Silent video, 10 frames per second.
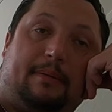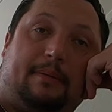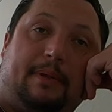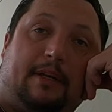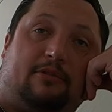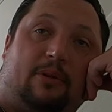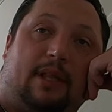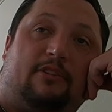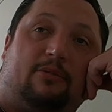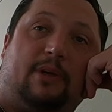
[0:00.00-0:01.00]
That's what
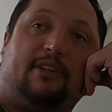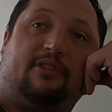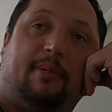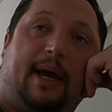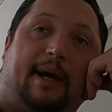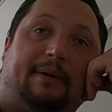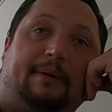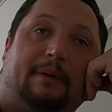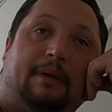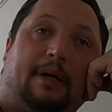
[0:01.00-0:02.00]
that's what it's about.
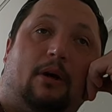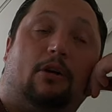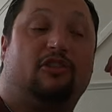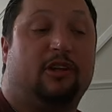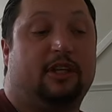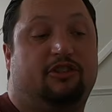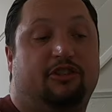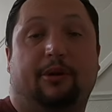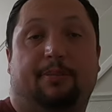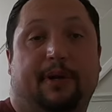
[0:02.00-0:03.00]
Utterly
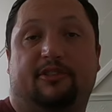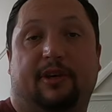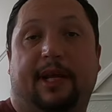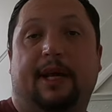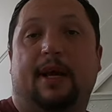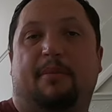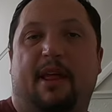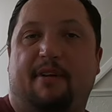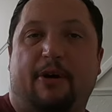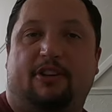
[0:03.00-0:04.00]
stupid, isn't it? But they're
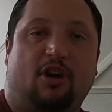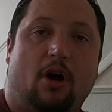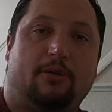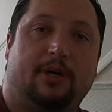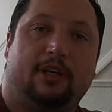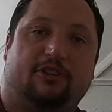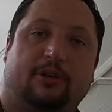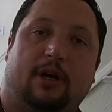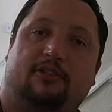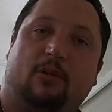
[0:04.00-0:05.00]
very childish.
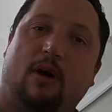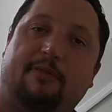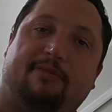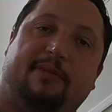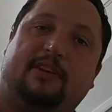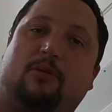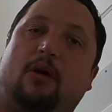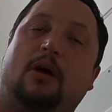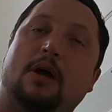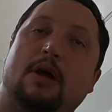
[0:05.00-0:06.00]
That's what I. That's what.
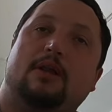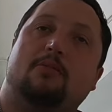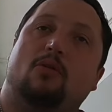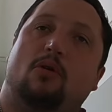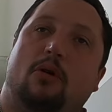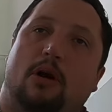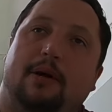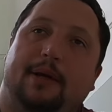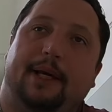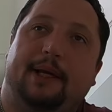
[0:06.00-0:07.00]
I, the more
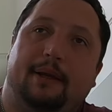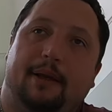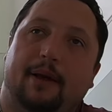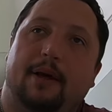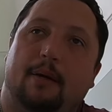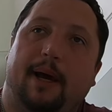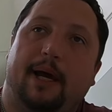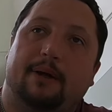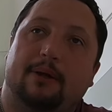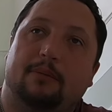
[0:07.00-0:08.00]
I learn
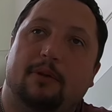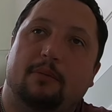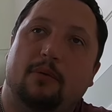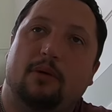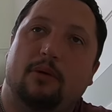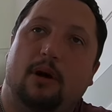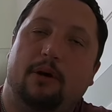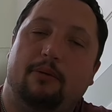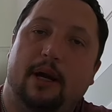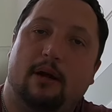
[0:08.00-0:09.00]
about them, the more I
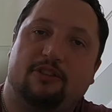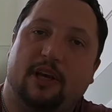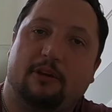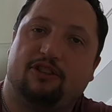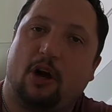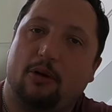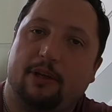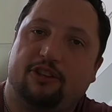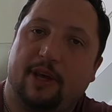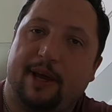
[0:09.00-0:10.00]
realise how
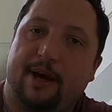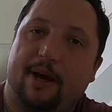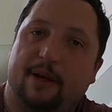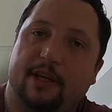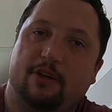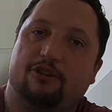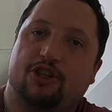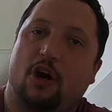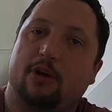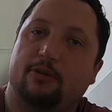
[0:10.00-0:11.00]
childish they are. And they do
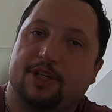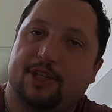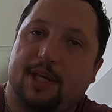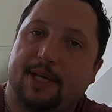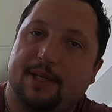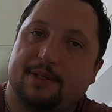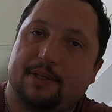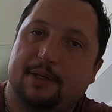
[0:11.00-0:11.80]
childish things.